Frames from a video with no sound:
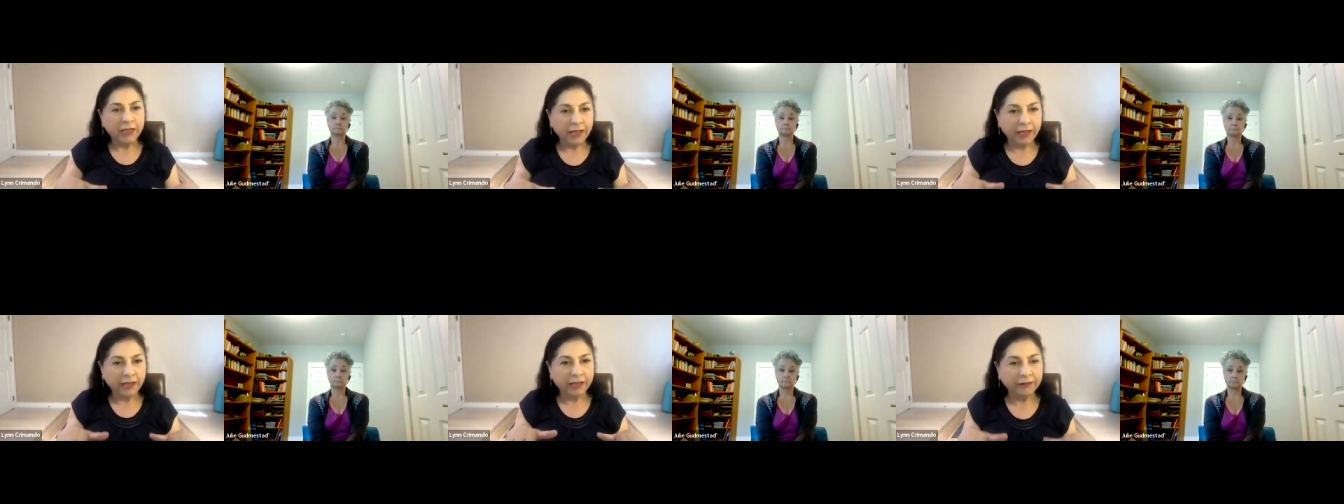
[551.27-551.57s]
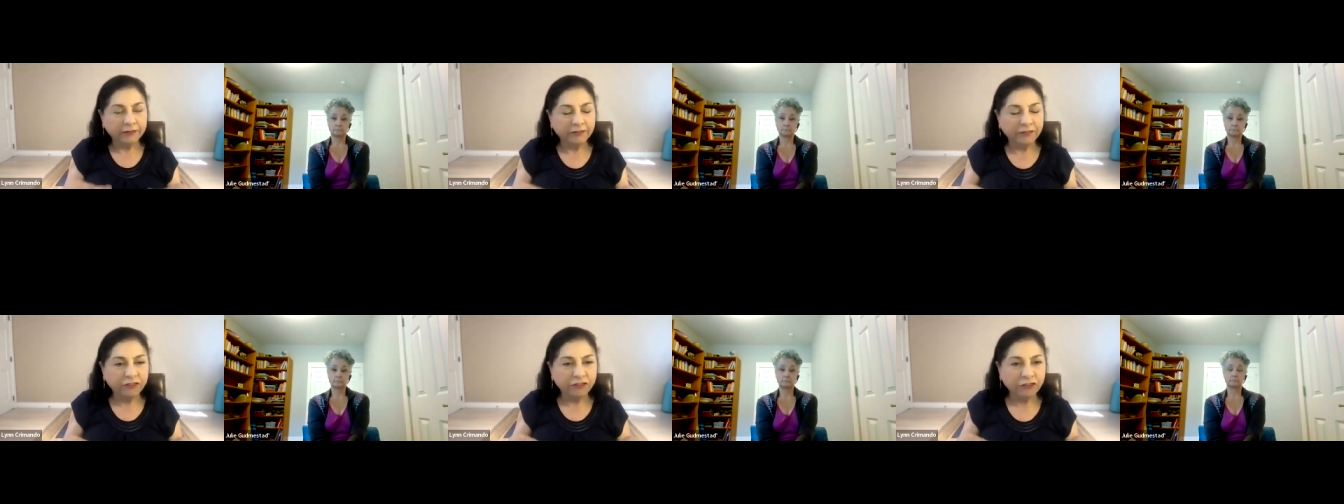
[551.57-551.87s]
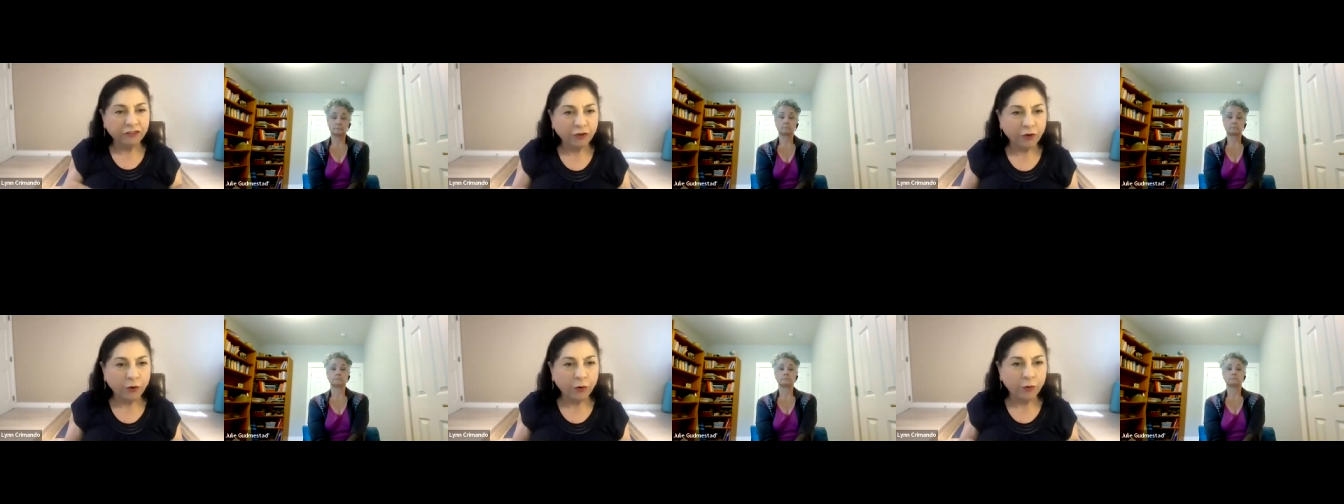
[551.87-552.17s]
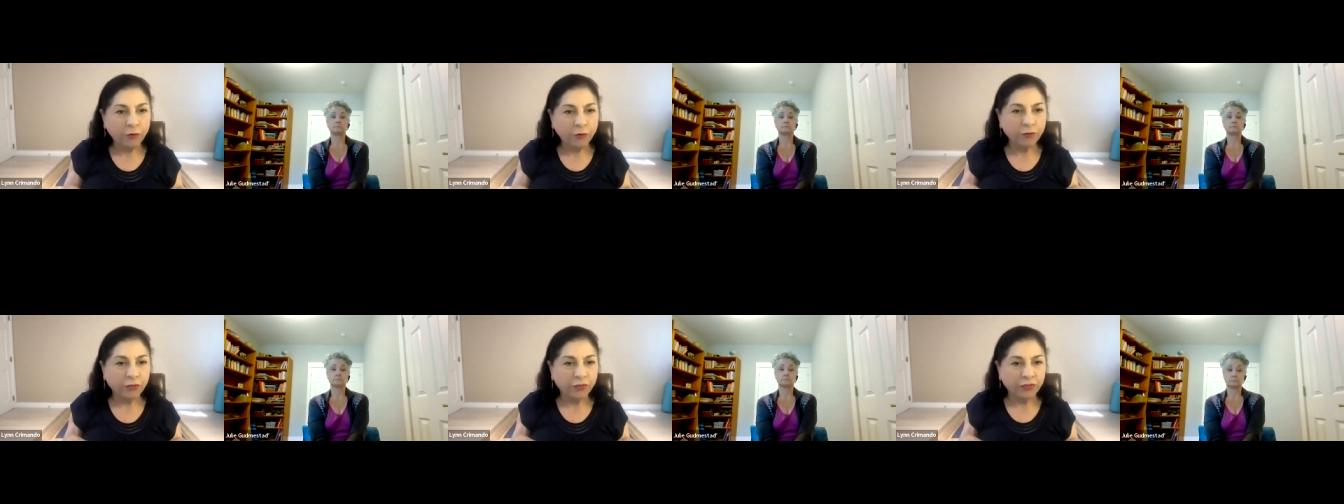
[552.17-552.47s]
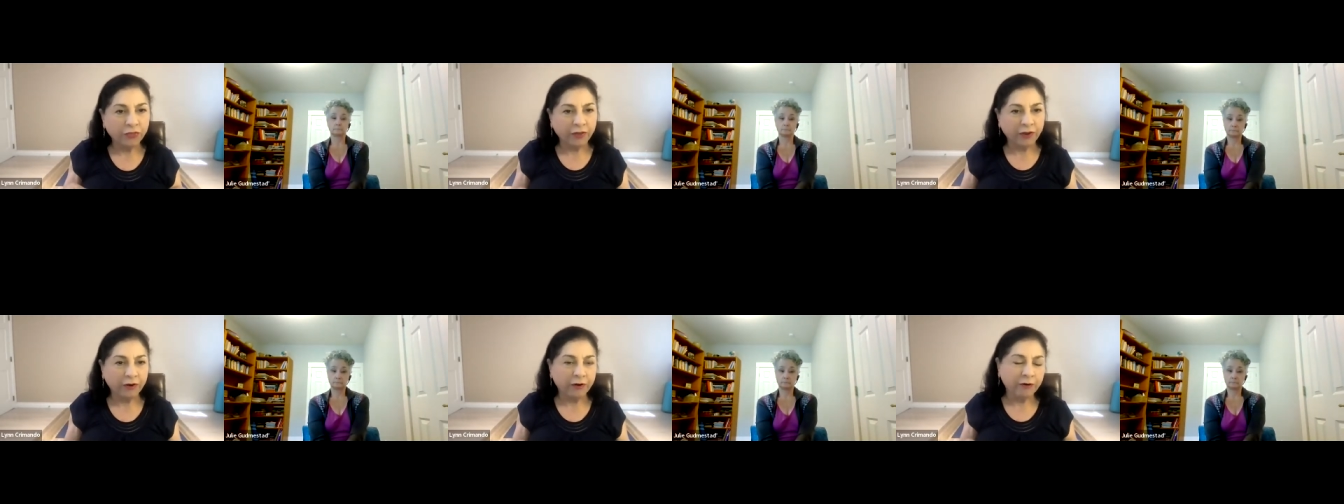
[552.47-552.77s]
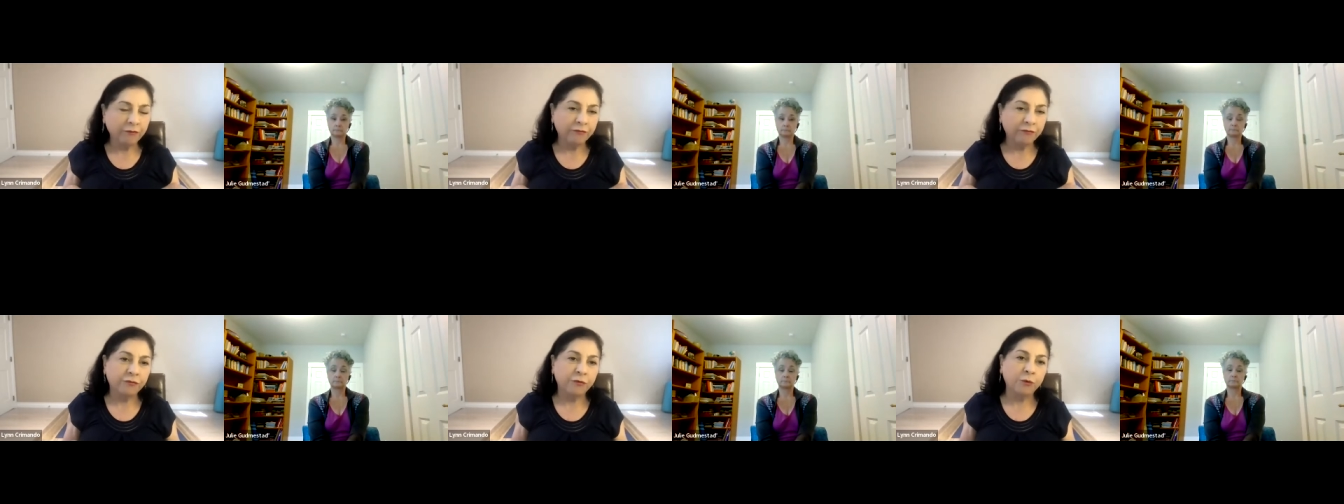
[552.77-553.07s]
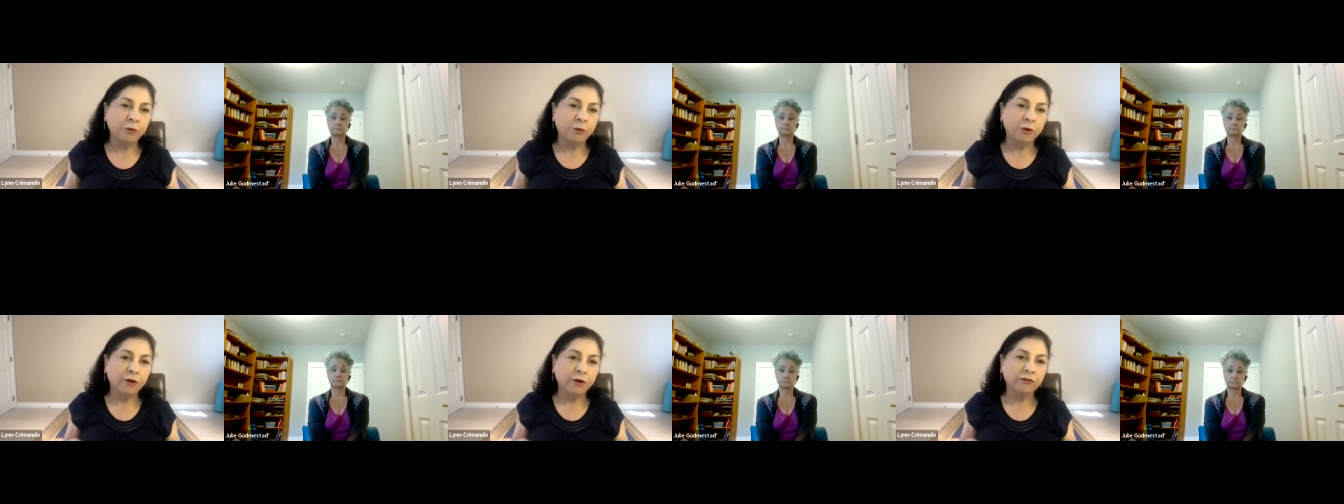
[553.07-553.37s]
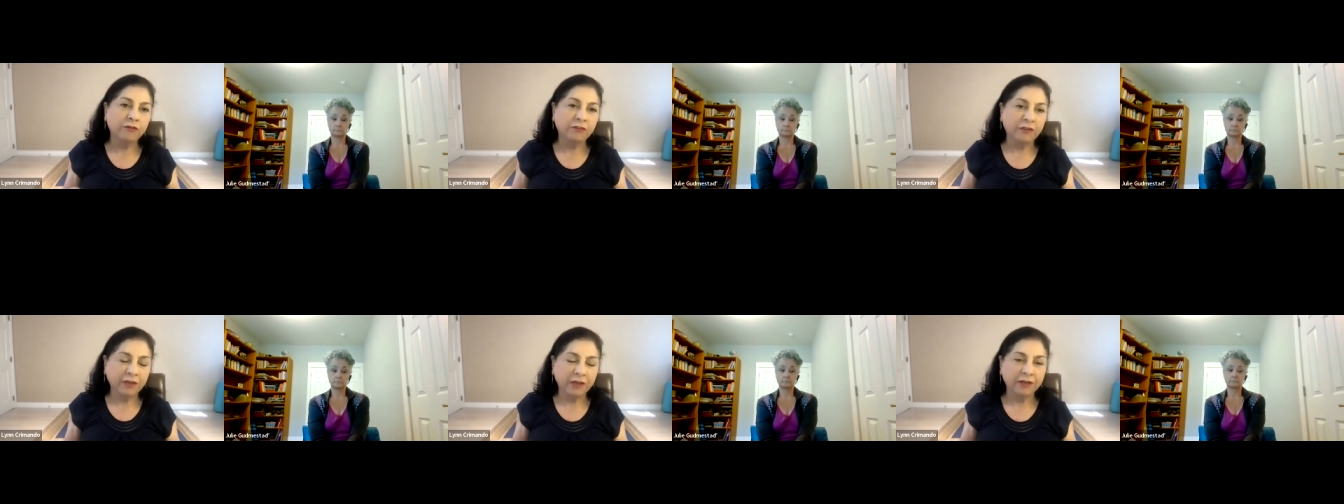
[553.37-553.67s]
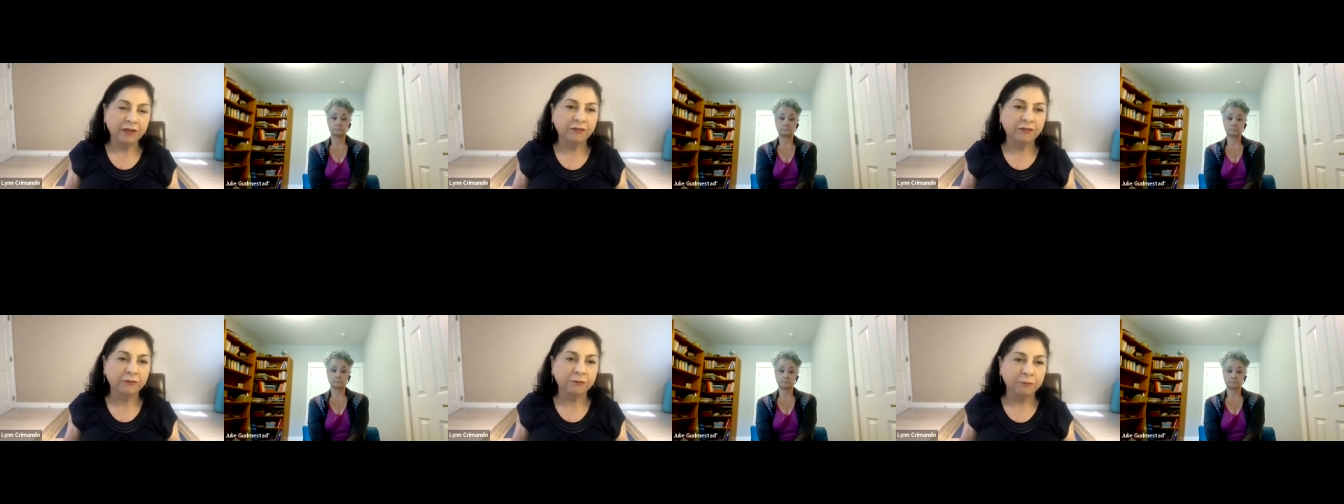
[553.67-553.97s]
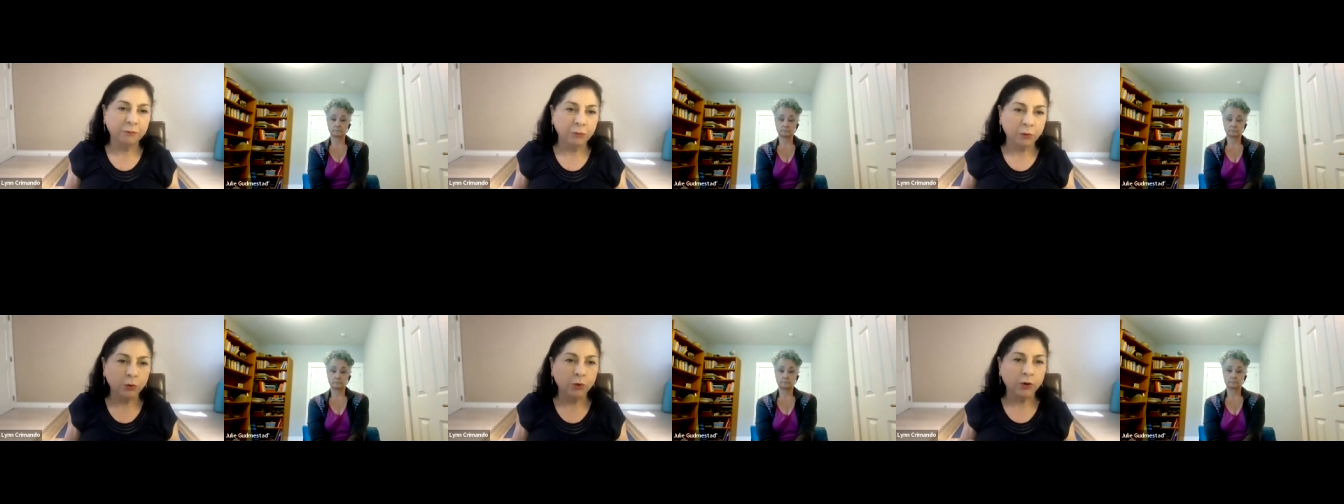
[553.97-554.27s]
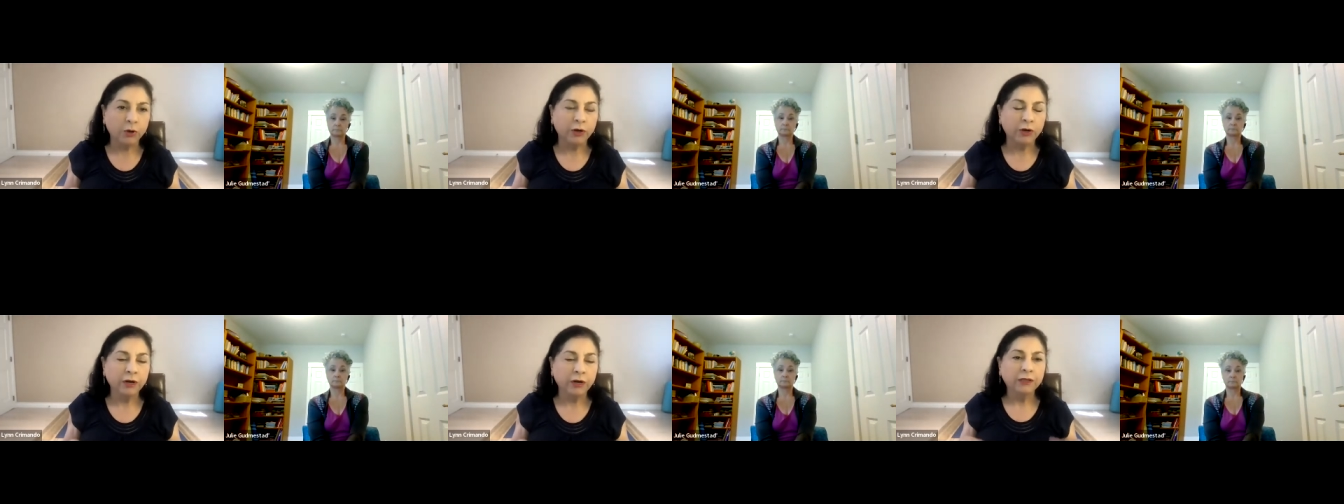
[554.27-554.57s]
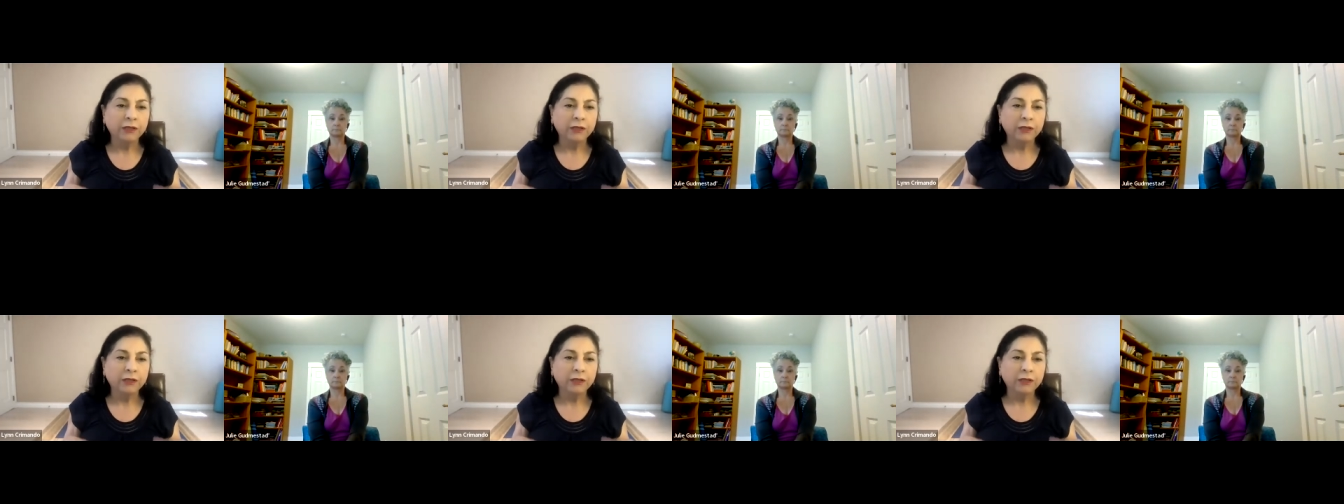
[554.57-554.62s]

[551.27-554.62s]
And so therefore takes more,